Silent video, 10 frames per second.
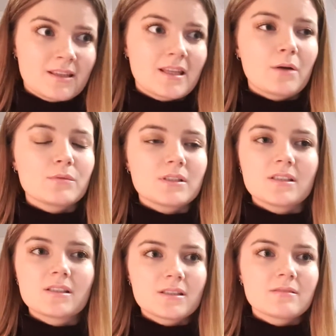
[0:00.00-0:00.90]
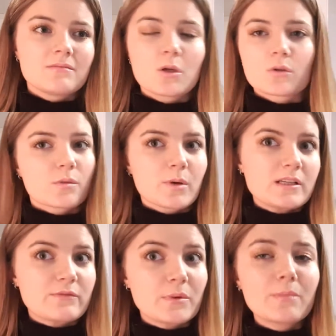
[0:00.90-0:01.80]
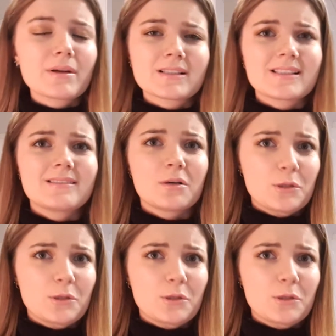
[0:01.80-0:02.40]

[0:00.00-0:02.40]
that was no surprise for me because it